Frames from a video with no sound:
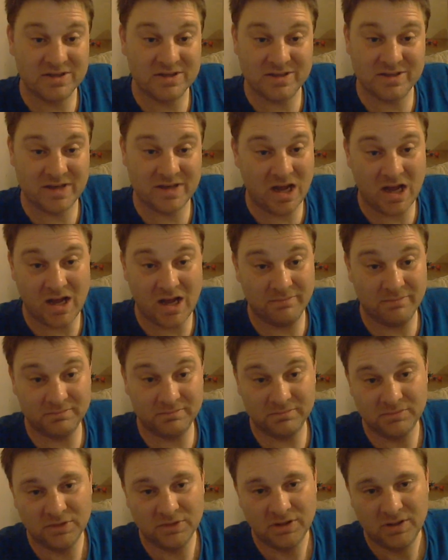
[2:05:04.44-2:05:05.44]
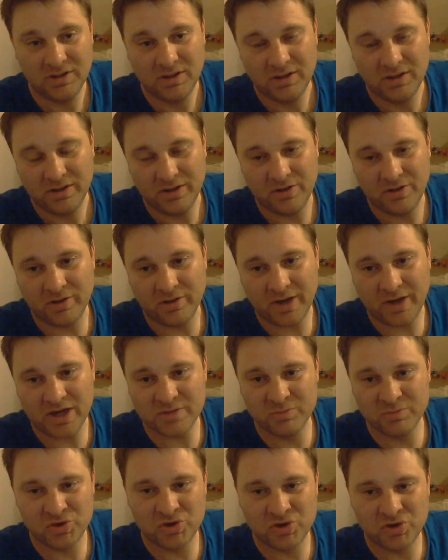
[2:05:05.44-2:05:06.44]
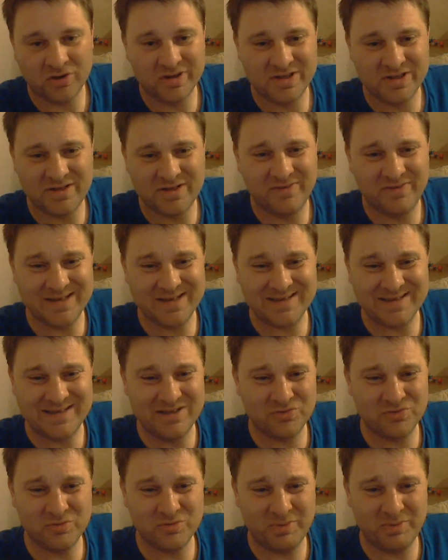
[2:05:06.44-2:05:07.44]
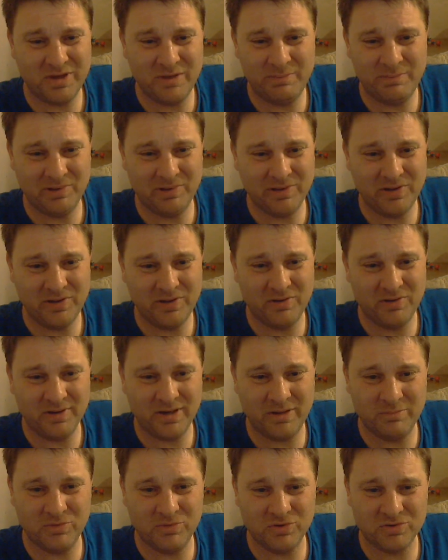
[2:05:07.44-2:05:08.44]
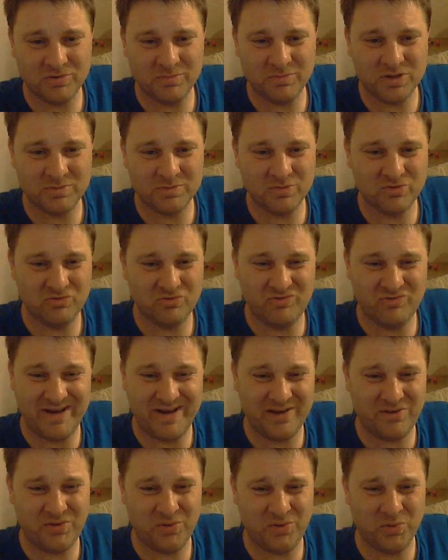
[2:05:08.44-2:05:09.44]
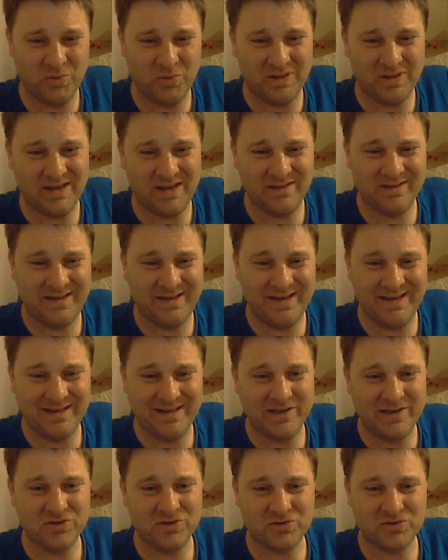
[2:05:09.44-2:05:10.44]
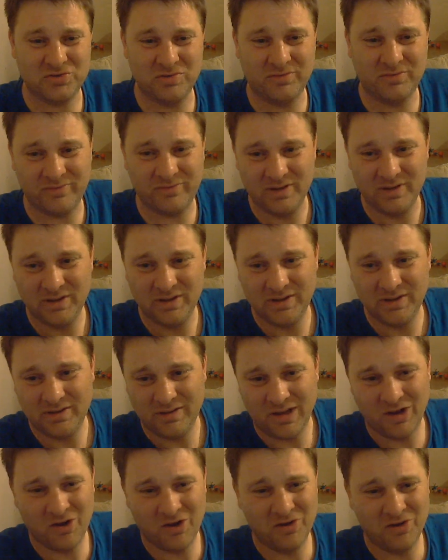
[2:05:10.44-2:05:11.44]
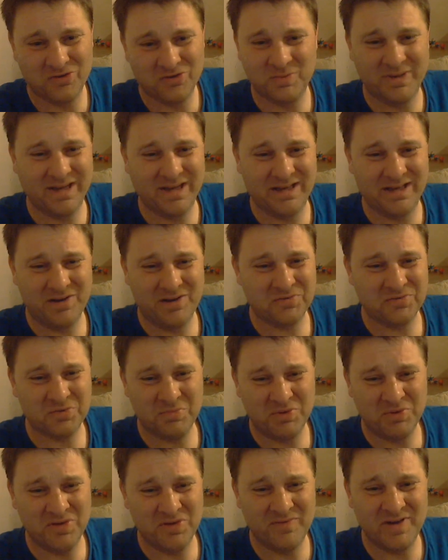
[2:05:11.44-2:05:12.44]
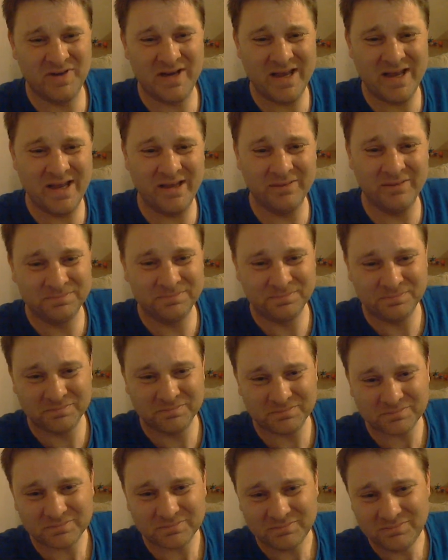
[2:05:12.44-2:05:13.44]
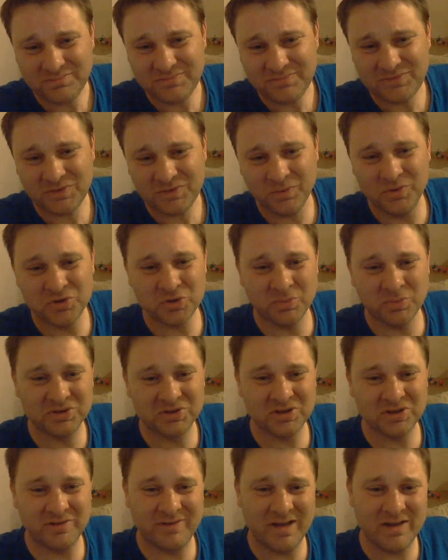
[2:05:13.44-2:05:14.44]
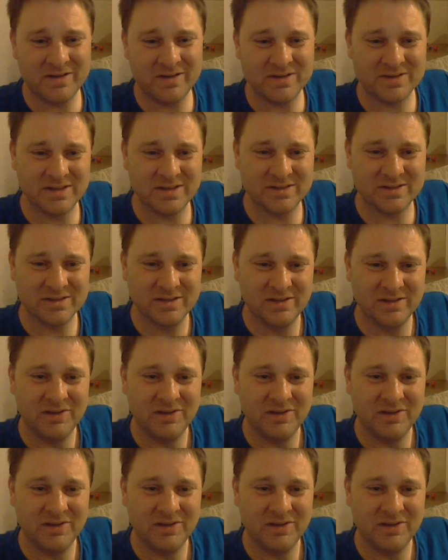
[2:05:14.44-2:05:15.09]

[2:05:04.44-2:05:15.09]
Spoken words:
start. You don't get as much cognitive dissonance from people. You don't get as much ridicule, like giggling and stuff. I got some giggling off someone the other day when someone turned around and says,